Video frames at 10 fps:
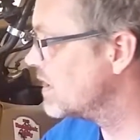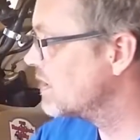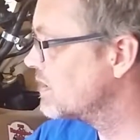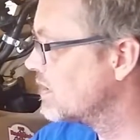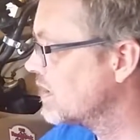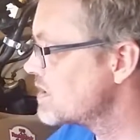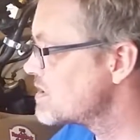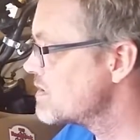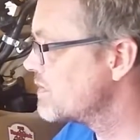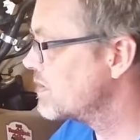take the
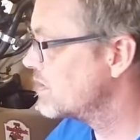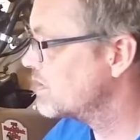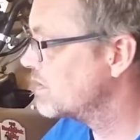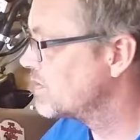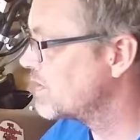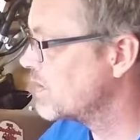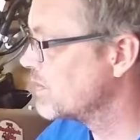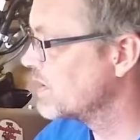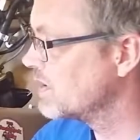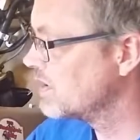negative
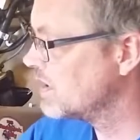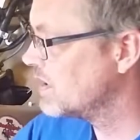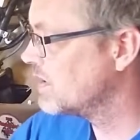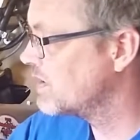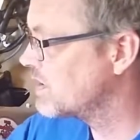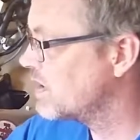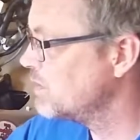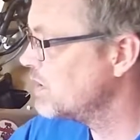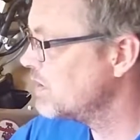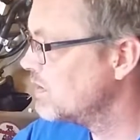from the
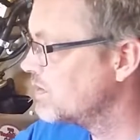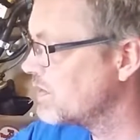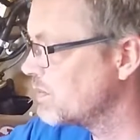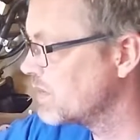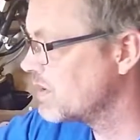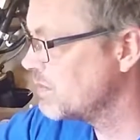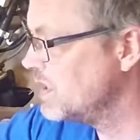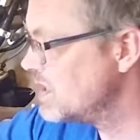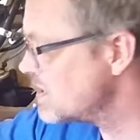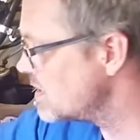common from the
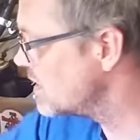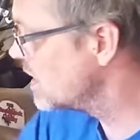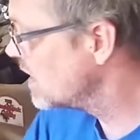meter